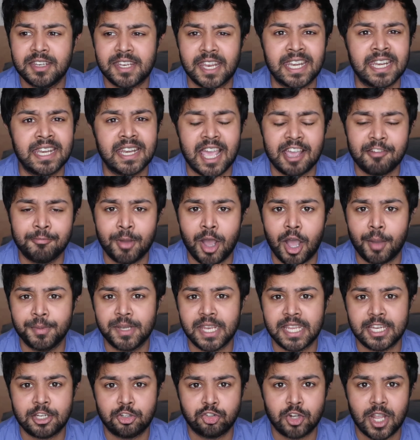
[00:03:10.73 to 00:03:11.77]
They didn't have my
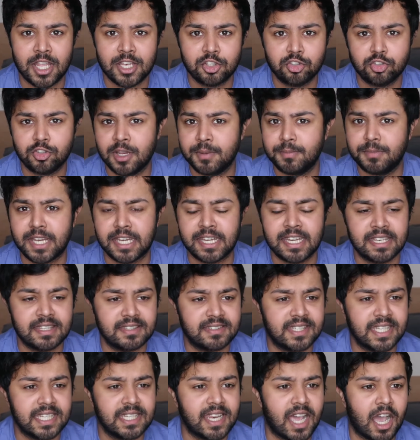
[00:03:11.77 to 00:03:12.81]
updated transcript. They
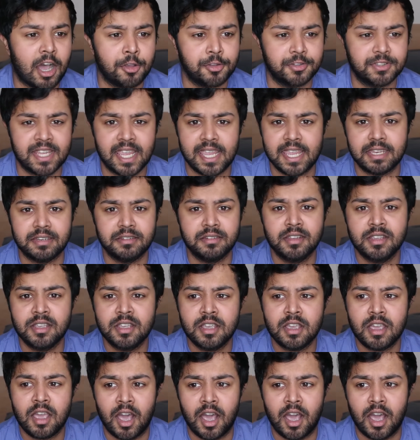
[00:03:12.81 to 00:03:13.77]
didn't see that I was getting